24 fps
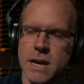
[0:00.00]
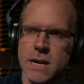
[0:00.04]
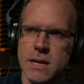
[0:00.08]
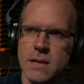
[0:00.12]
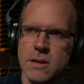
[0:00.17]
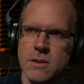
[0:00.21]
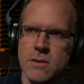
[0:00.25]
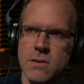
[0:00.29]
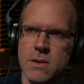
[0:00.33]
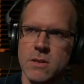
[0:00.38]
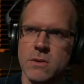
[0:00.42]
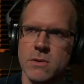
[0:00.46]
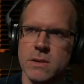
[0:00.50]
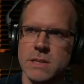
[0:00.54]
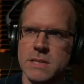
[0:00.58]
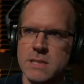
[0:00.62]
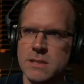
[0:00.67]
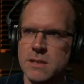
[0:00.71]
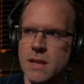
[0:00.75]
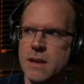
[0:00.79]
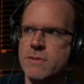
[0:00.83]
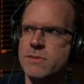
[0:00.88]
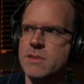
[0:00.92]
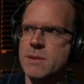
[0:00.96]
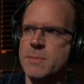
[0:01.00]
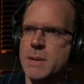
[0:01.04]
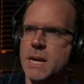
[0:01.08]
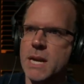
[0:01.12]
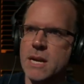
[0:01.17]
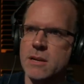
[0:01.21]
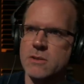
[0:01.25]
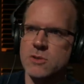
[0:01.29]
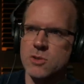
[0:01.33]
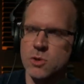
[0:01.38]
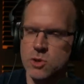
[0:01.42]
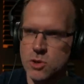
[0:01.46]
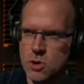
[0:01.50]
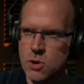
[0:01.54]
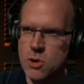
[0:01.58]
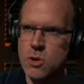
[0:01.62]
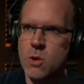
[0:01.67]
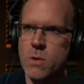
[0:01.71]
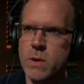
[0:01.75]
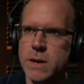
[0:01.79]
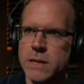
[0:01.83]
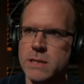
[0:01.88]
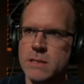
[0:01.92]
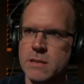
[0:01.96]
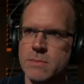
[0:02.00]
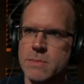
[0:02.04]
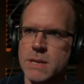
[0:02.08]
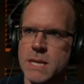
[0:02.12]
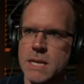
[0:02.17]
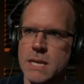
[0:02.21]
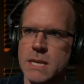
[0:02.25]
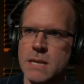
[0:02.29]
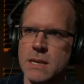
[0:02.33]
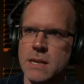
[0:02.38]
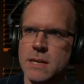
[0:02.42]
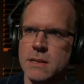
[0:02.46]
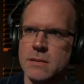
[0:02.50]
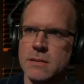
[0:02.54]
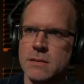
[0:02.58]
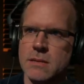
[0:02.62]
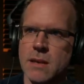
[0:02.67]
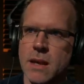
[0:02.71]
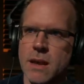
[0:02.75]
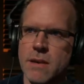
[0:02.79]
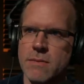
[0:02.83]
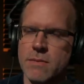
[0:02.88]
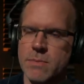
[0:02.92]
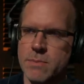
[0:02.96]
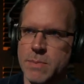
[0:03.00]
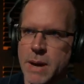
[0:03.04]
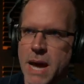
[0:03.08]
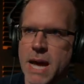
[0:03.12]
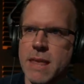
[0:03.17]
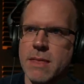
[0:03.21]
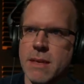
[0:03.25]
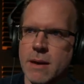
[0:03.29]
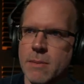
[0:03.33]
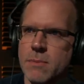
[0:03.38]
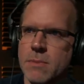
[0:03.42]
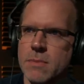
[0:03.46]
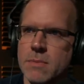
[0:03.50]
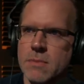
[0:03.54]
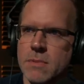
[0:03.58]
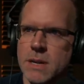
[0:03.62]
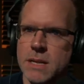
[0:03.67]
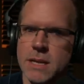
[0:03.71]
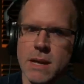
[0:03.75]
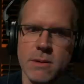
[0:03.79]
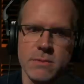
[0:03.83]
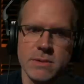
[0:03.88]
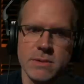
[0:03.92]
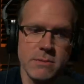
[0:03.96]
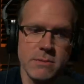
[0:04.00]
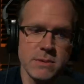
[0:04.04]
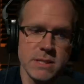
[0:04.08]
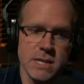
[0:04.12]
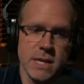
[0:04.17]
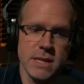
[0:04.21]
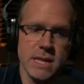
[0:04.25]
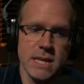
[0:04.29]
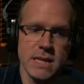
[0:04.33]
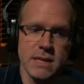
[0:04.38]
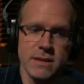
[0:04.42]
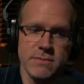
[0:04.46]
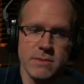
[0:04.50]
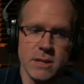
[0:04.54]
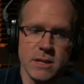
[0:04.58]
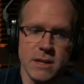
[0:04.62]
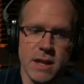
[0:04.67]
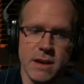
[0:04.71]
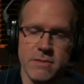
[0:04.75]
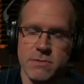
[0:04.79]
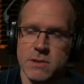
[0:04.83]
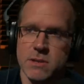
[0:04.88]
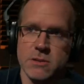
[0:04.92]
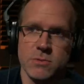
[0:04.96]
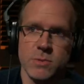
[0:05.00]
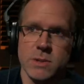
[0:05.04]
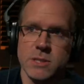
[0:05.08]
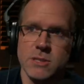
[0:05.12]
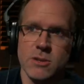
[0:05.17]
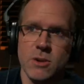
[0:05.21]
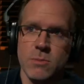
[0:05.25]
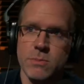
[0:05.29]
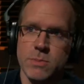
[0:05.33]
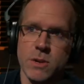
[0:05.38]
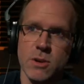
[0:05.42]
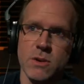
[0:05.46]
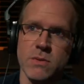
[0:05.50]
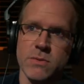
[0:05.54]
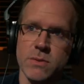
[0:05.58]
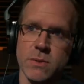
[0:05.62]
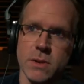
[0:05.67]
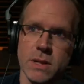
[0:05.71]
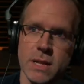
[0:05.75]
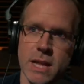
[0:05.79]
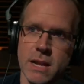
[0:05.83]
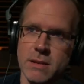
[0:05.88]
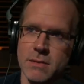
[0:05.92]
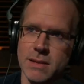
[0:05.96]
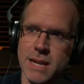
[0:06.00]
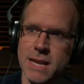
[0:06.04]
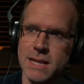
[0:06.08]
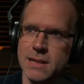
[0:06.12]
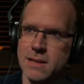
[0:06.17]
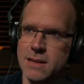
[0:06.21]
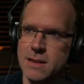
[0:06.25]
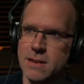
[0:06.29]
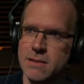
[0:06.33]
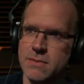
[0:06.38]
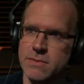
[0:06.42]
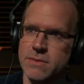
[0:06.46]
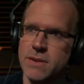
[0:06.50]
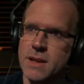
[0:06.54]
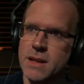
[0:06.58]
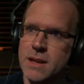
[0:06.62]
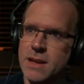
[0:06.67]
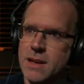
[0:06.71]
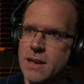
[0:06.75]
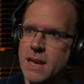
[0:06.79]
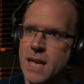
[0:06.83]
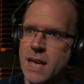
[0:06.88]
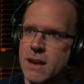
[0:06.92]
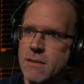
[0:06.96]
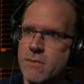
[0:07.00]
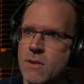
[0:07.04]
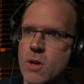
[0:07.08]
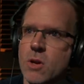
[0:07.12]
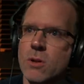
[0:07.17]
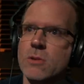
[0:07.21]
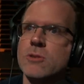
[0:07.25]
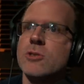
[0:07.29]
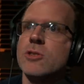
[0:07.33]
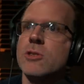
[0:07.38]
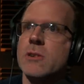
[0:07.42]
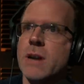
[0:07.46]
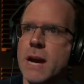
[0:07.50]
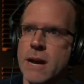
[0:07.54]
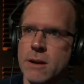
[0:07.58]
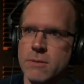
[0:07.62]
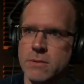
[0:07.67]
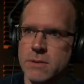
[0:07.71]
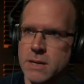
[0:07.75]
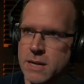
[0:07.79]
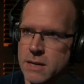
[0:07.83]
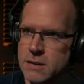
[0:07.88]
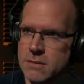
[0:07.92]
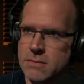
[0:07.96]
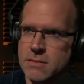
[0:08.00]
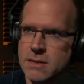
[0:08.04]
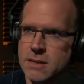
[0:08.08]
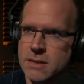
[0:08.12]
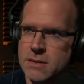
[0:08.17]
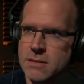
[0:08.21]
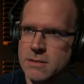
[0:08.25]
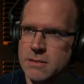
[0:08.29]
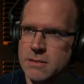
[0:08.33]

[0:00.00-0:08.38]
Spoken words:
Right? You either enslave somebody else or you're going to be enslaved by them. Right? That was how they lived their life. This was no beautiful let live kind of culture out there.